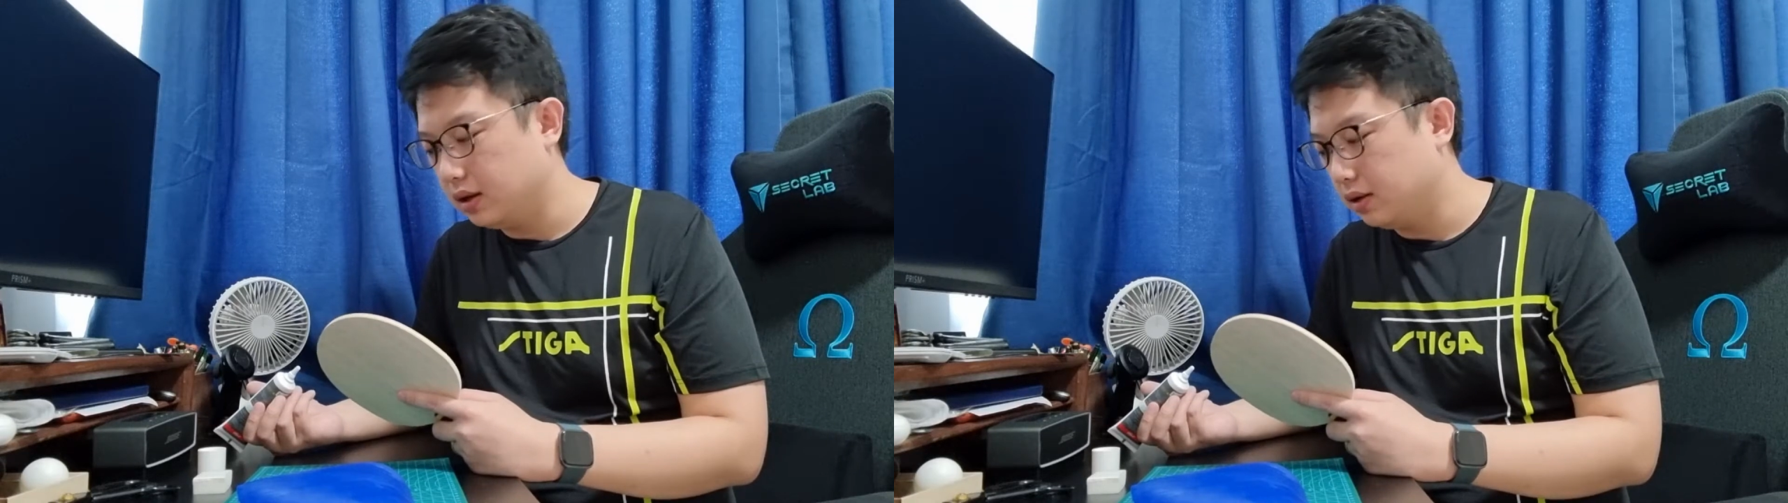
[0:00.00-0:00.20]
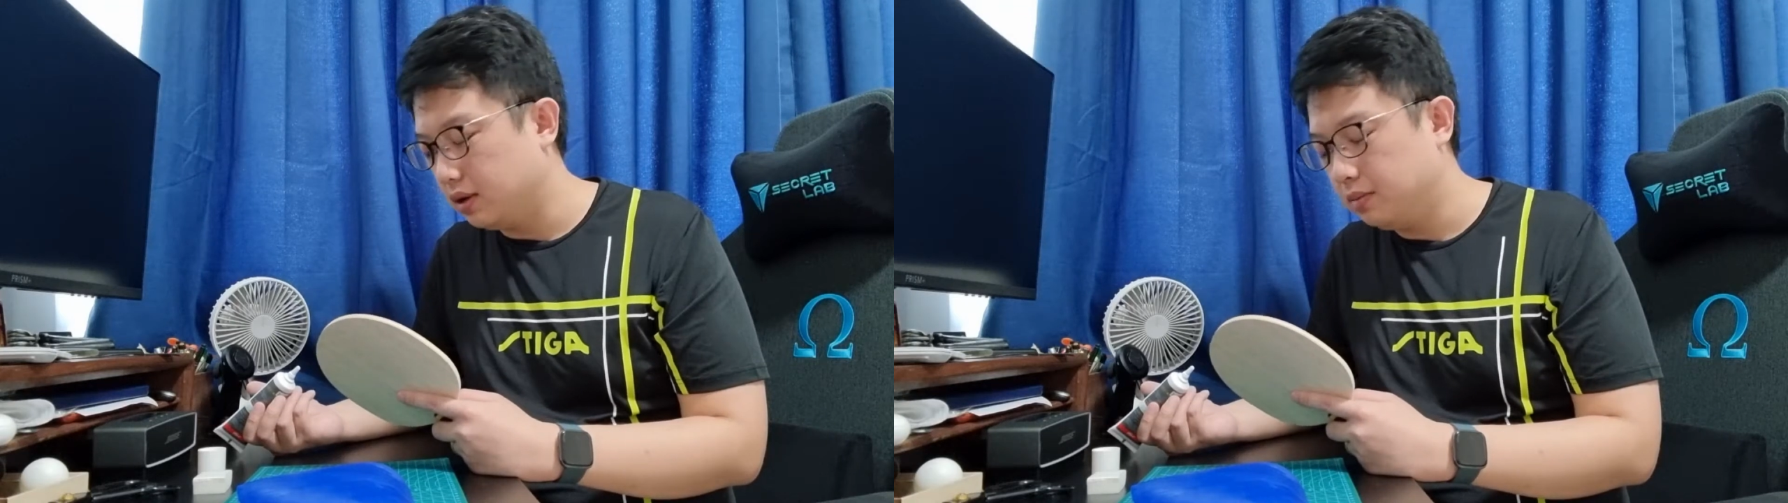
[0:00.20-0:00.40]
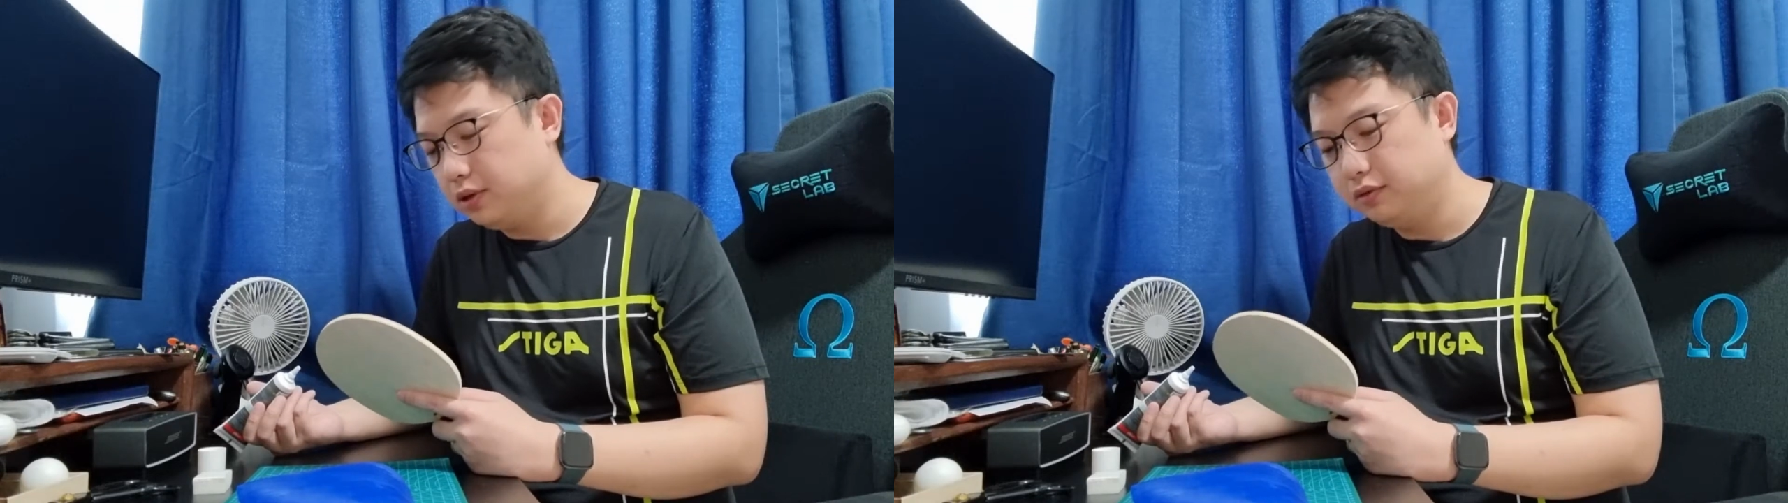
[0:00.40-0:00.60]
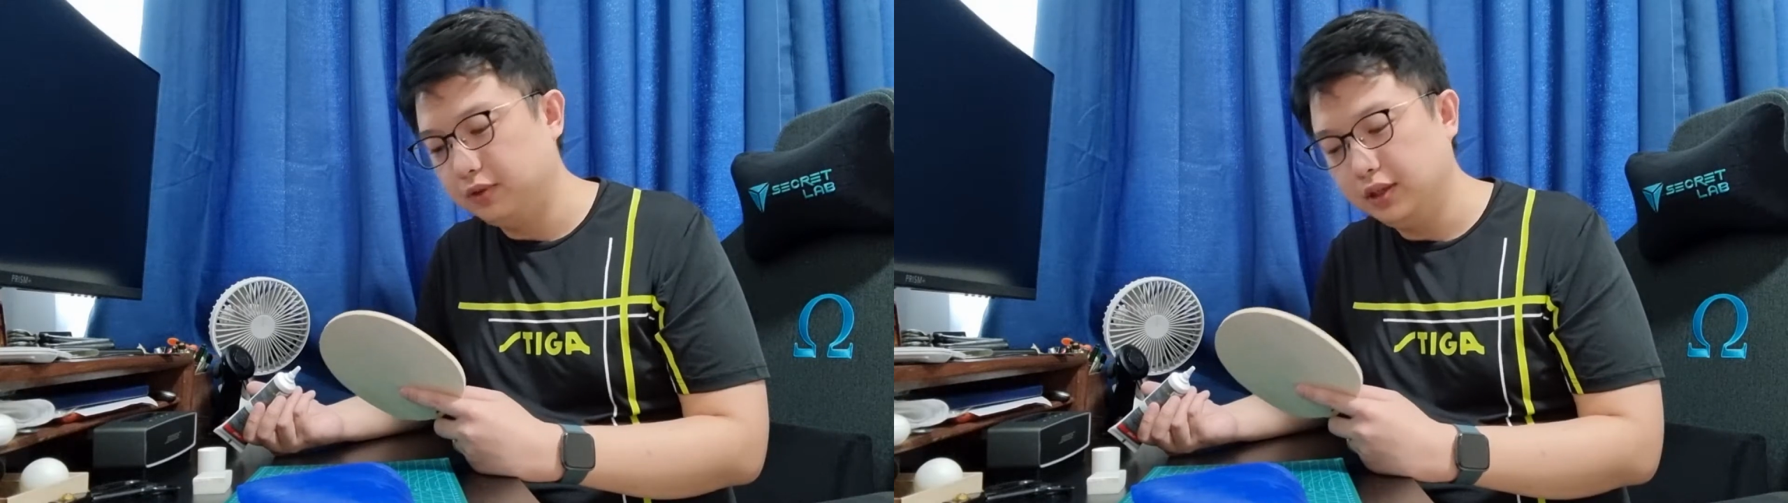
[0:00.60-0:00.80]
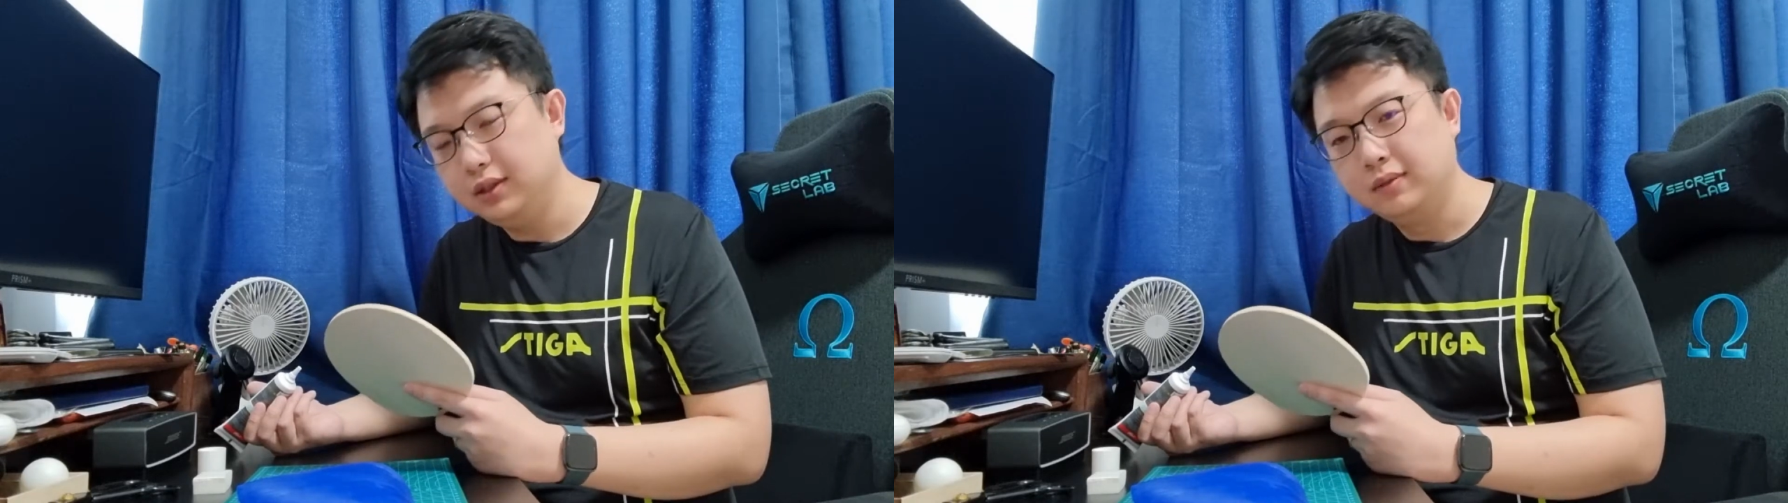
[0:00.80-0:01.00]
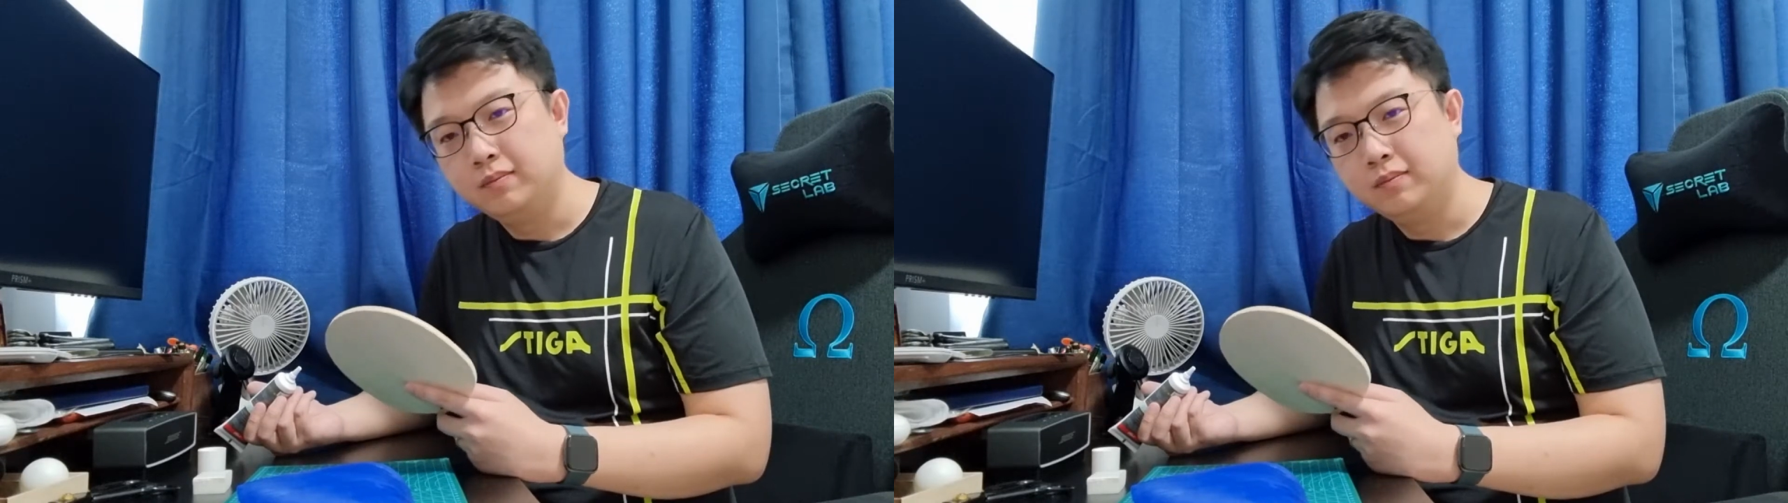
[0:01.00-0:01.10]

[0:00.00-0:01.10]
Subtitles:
rubber first,